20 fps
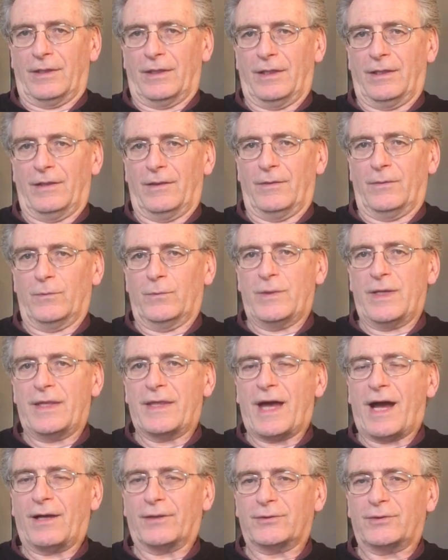
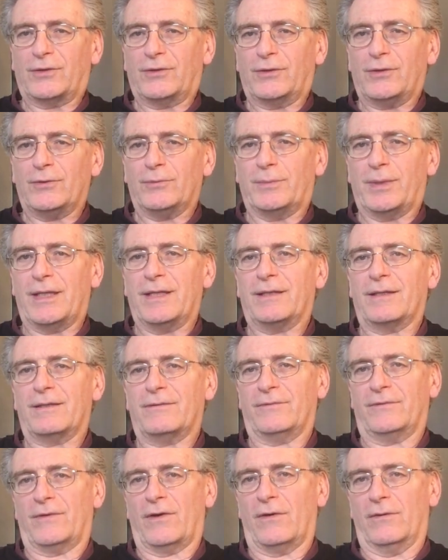without you being
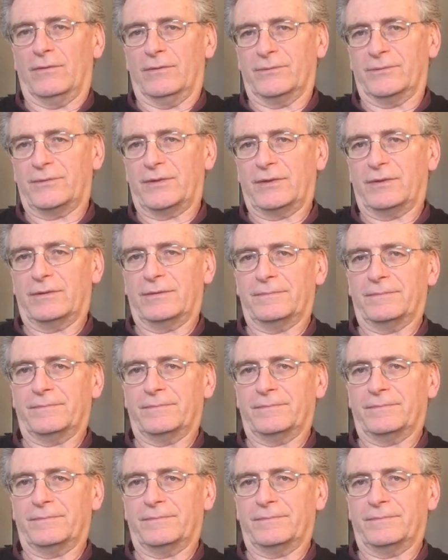involved.